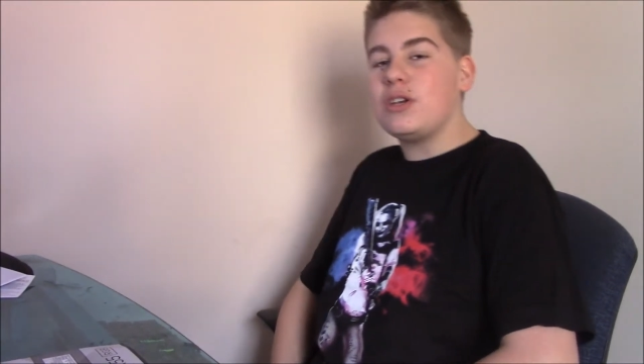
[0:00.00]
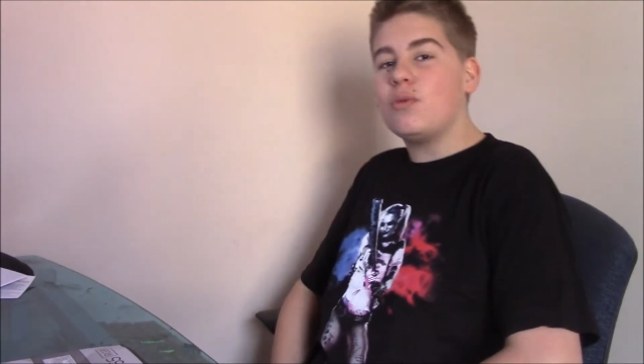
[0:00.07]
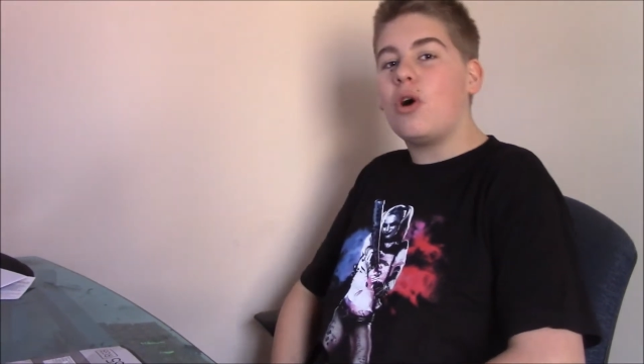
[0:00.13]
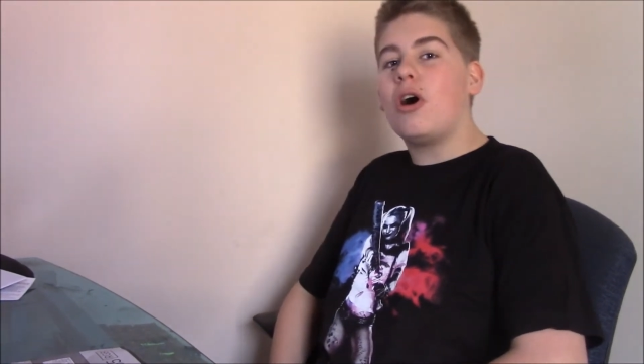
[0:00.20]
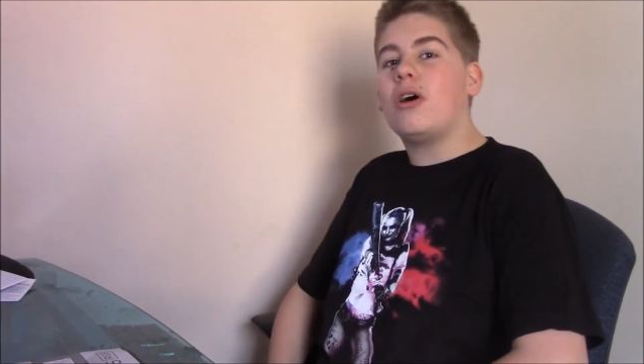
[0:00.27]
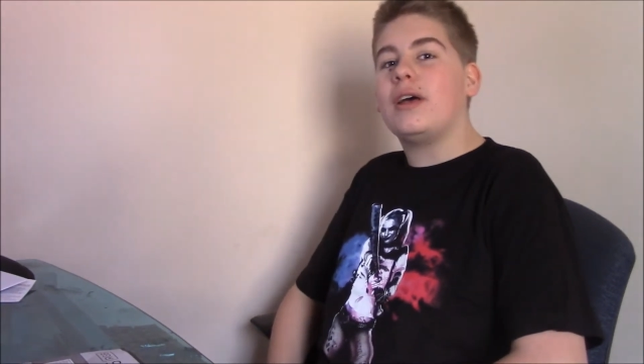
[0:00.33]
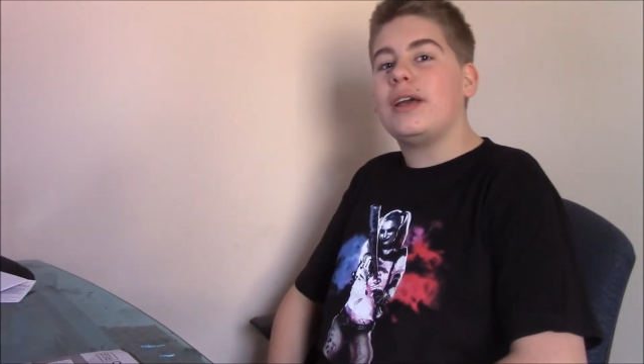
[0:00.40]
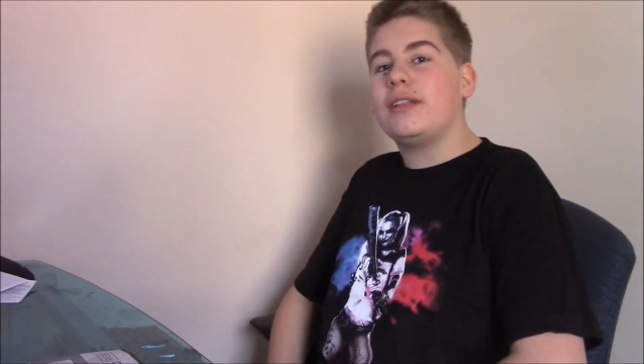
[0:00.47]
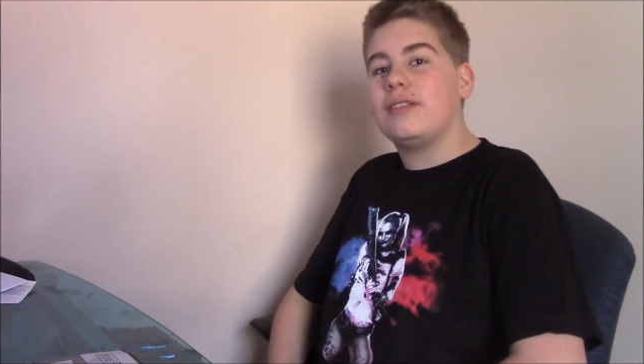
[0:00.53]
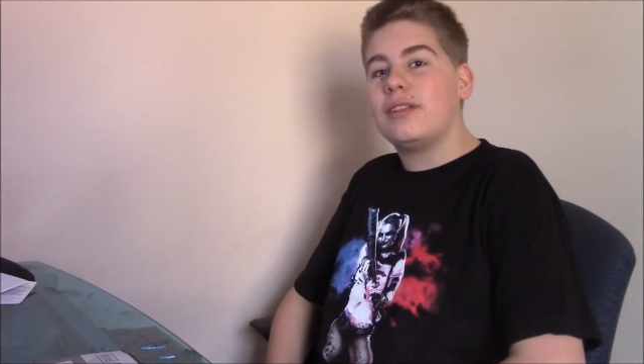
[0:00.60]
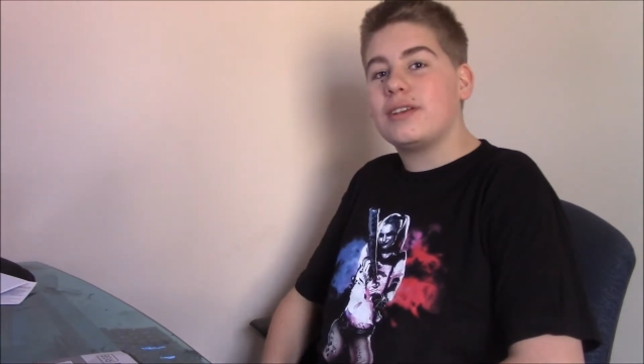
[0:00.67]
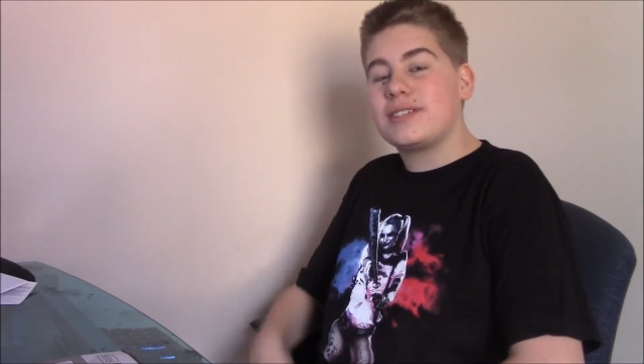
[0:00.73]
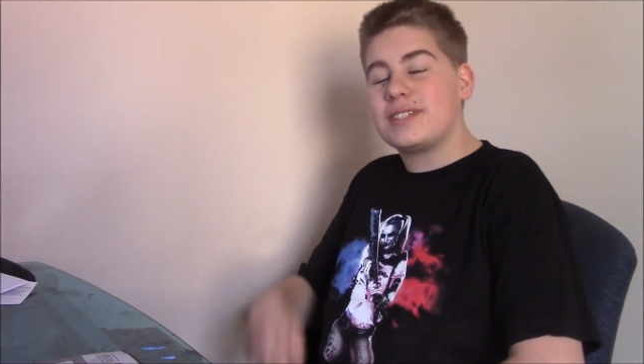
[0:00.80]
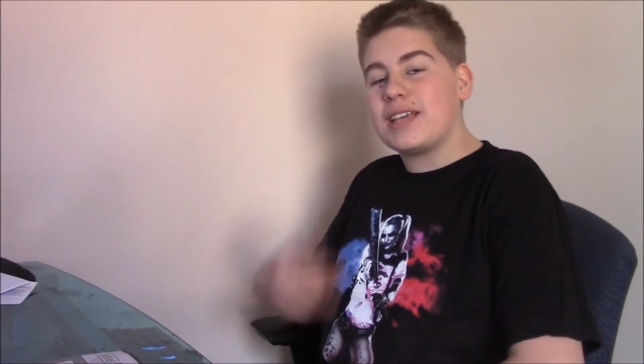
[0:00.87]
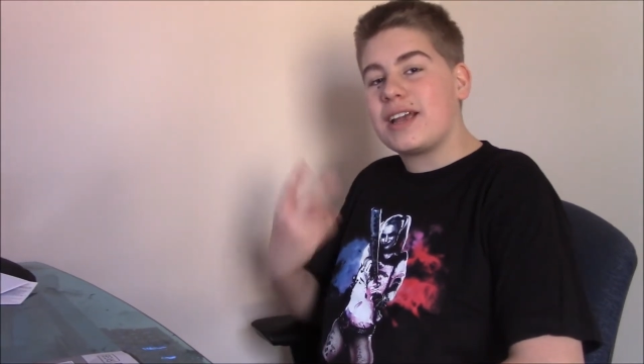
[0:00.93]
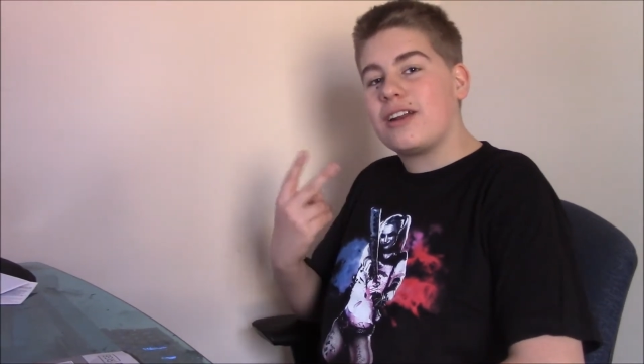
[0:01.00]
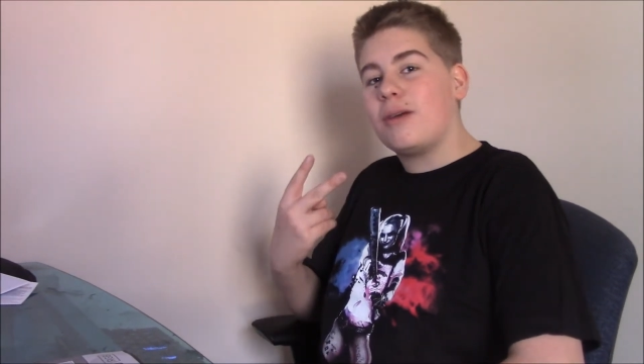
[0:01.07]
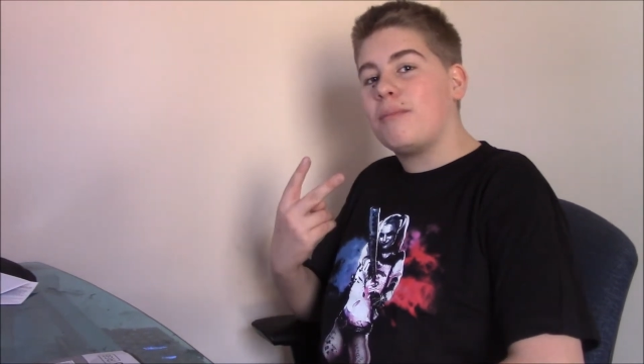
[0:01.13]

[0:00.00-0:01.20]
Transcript: you all in the second